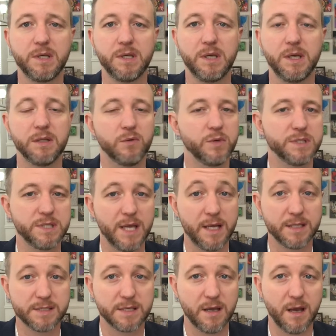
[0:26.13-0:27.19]
In
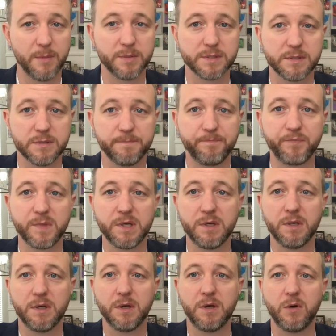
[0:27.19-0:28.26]
Louisiana, it's the opposite.
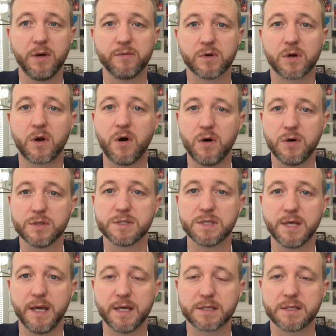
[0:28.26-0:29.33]
Whoever caused
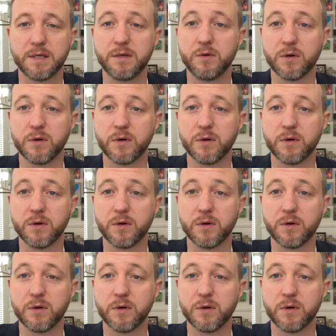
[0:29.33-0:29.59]
the accident,